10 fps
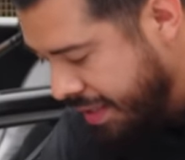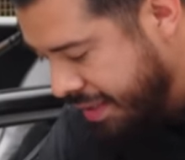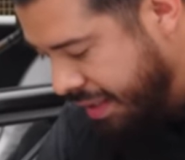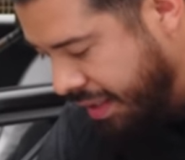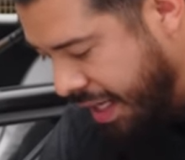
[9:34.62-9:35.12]
can
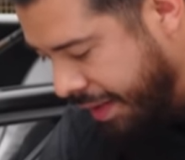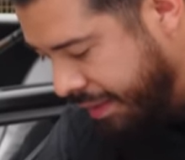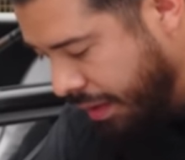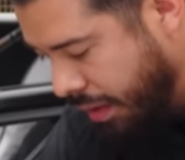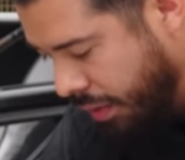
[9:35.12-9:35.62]
see, you have
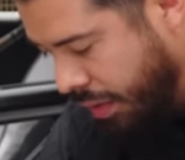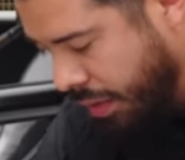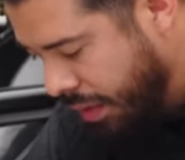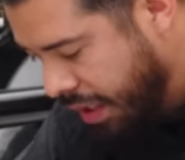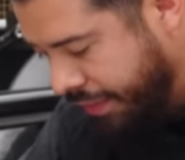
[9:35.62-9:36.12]
the
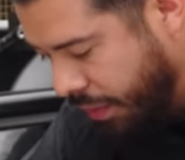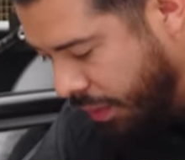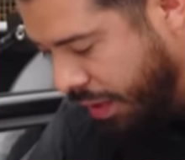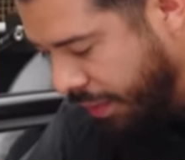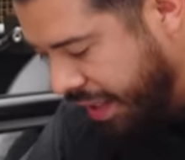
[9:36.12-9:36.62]
logo of the
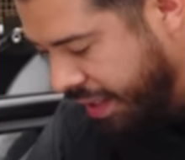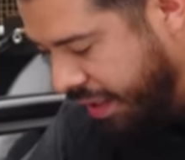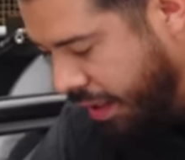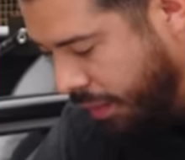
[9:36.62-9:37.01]
wheel right here,